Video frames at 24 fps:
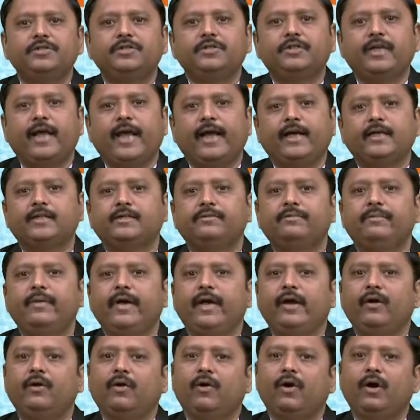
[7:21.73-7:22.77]
checks
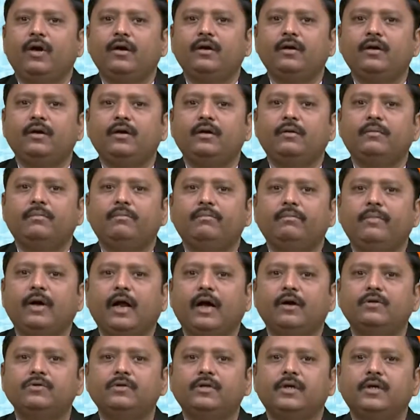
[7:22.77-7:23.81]
mail on
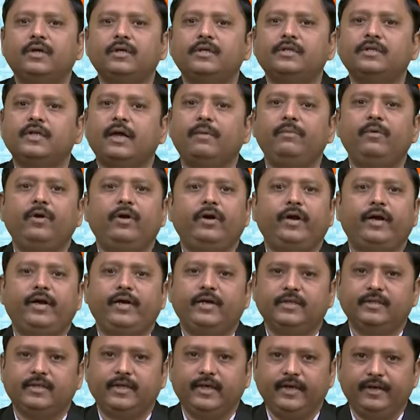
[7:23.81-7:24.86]
browser
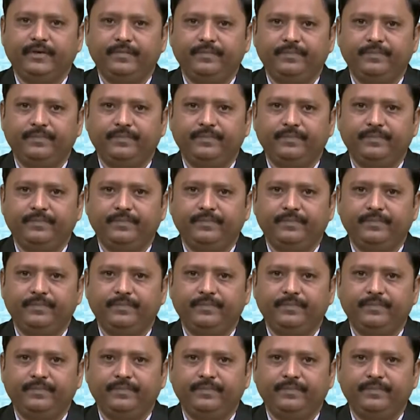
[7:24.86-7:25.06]
simultaneously.